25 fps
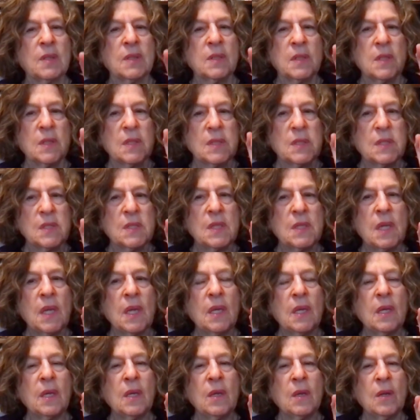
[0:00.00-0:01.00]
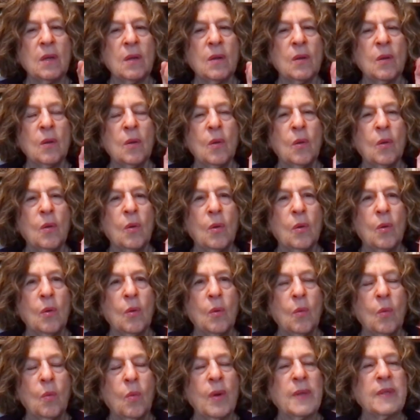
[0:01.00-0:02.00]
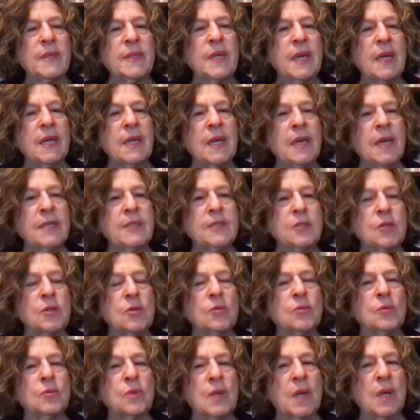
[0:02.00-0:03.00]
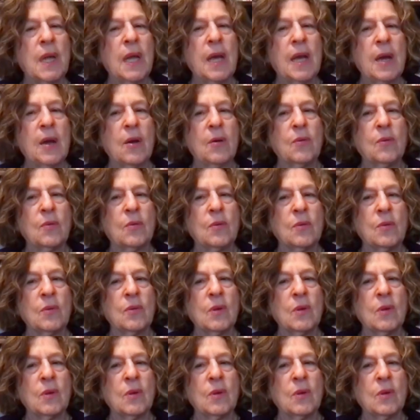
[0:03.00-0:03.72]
to see what can I do now,